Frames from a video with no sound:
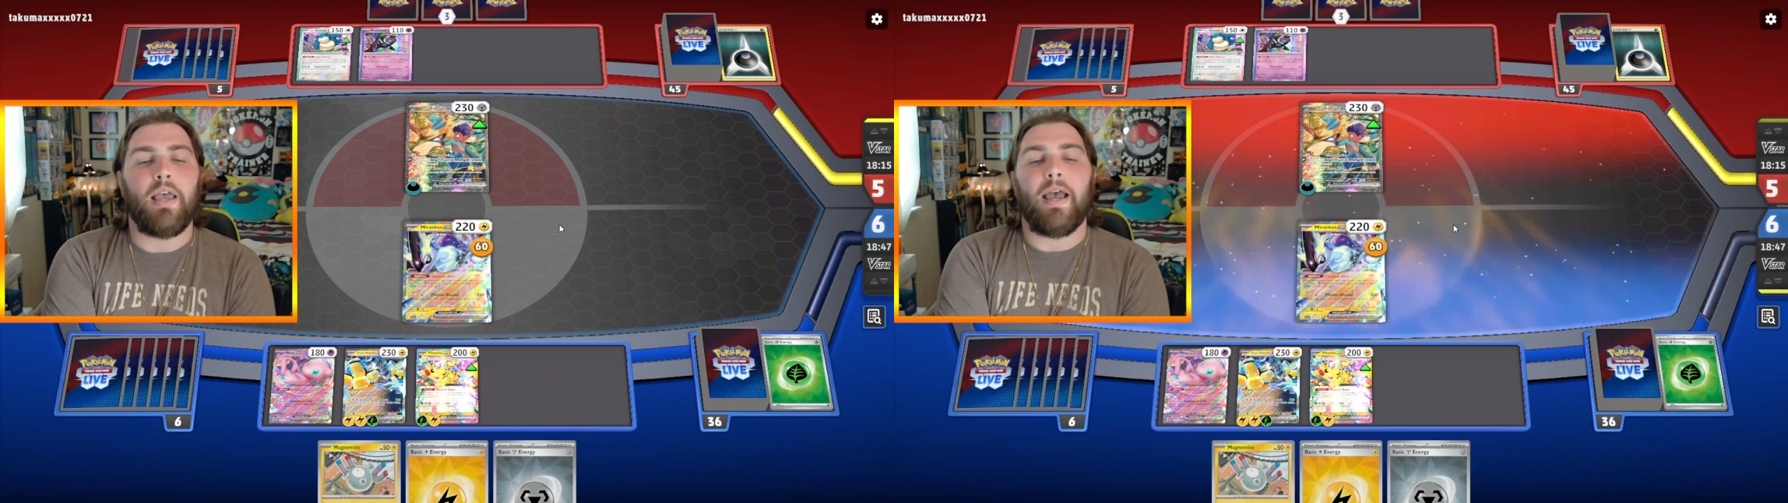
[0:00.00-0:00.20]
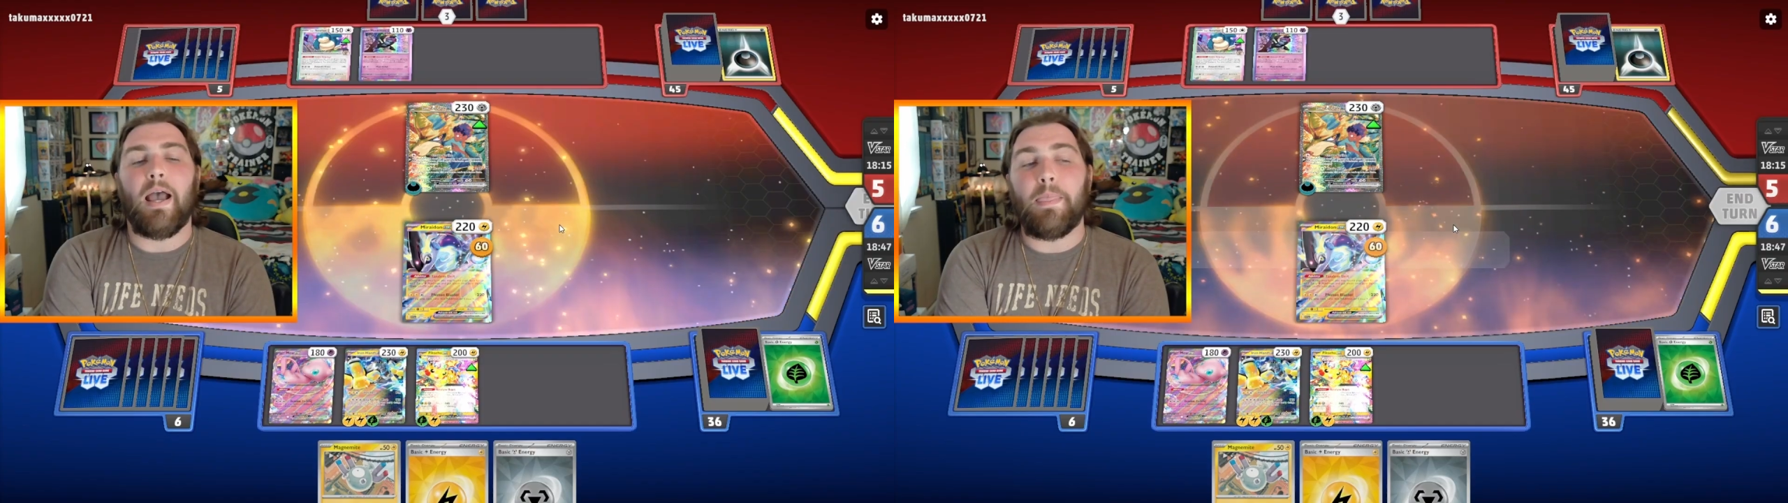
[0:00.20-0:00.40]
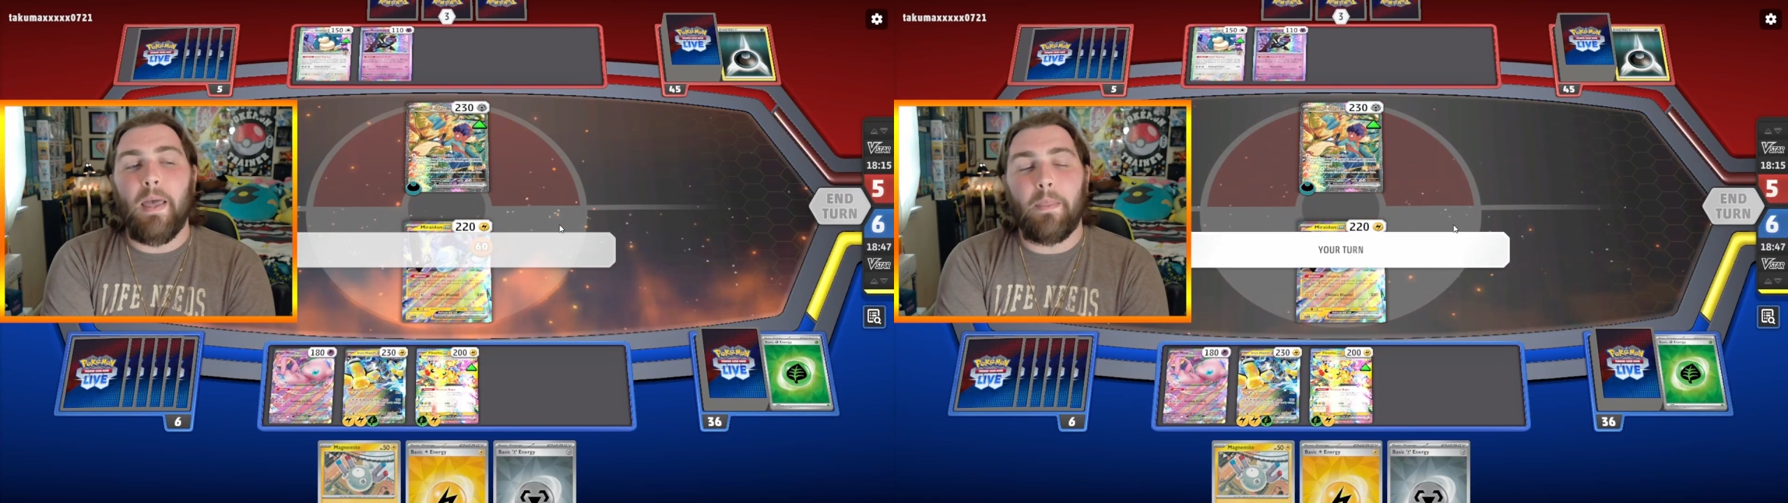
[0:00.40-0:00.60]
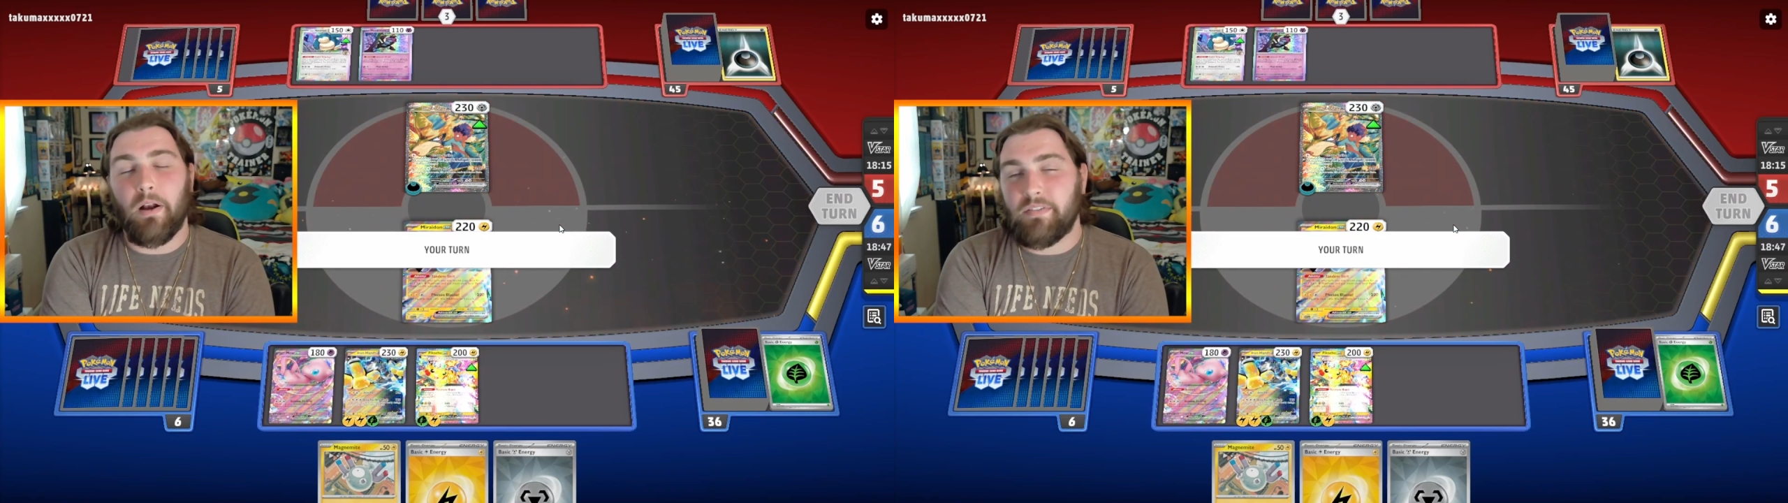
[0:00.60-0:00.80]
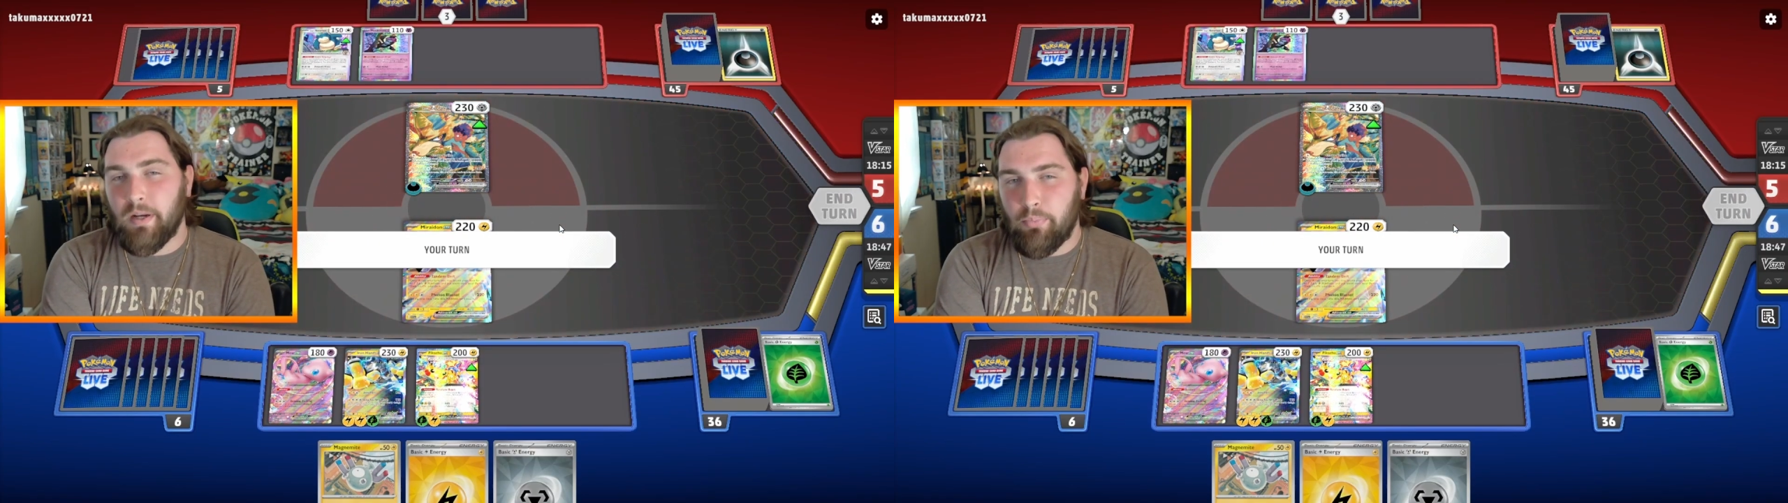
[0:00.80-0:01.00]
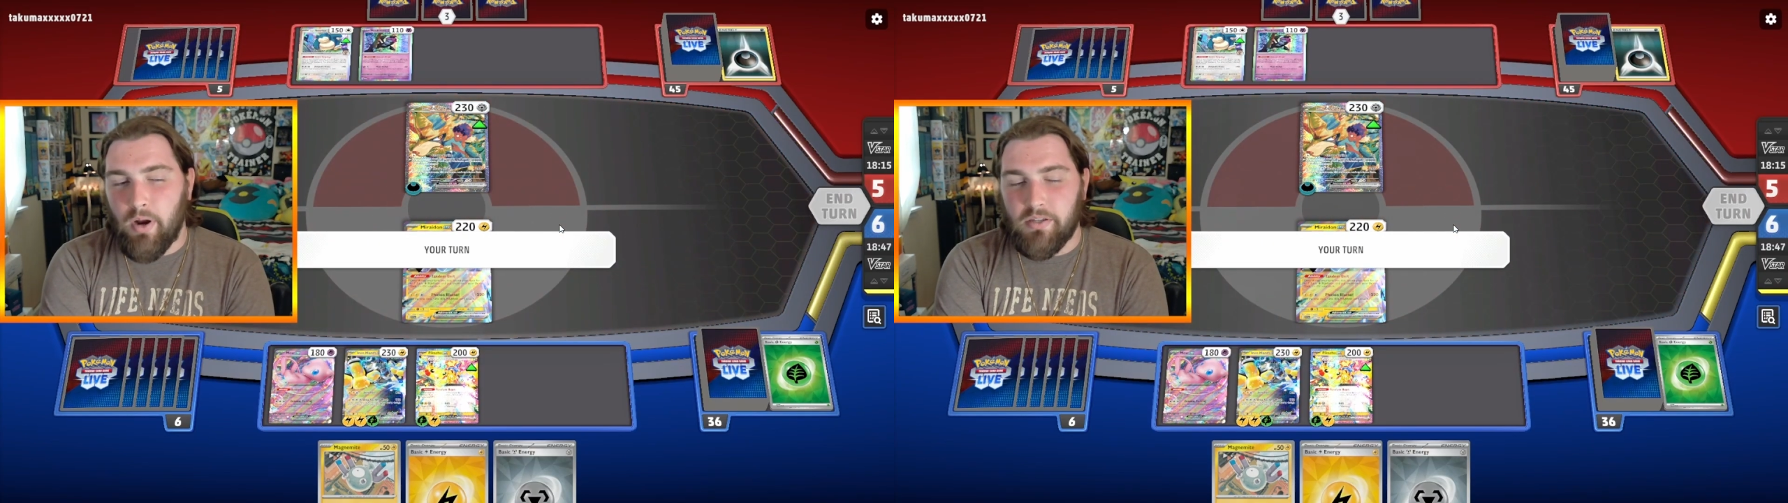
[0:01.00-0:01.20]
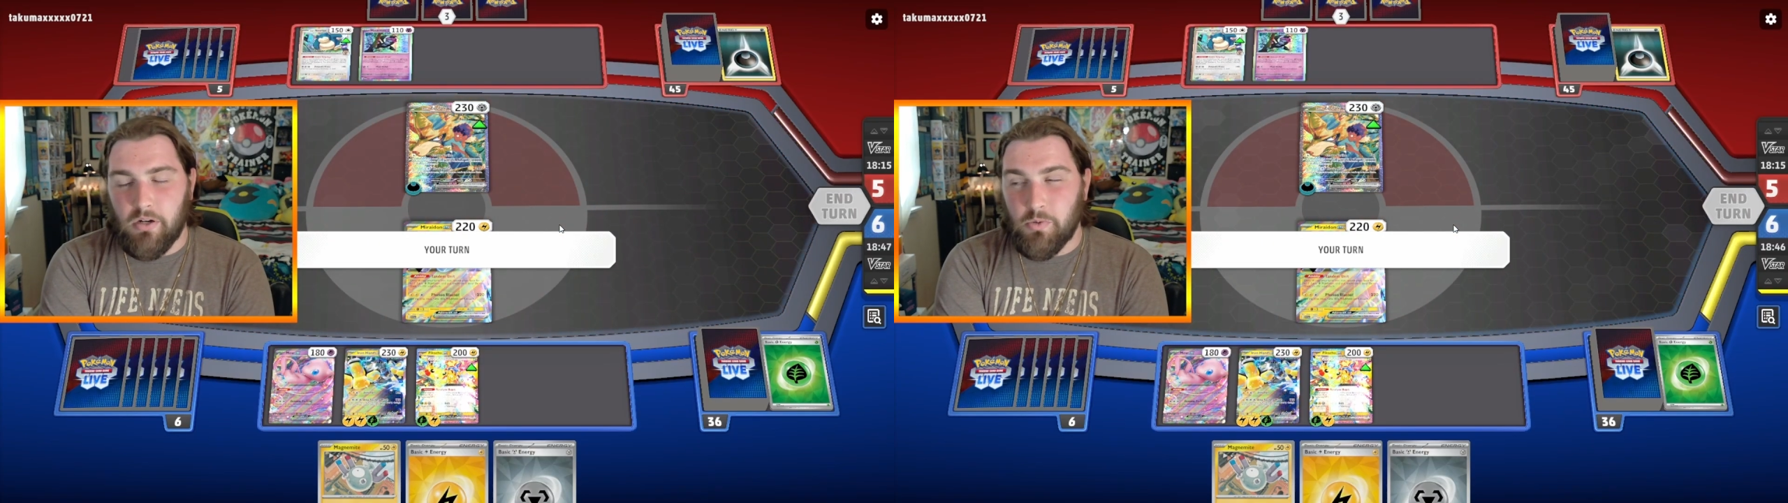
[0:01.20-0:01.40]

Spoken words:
And then they're going to take a prize card.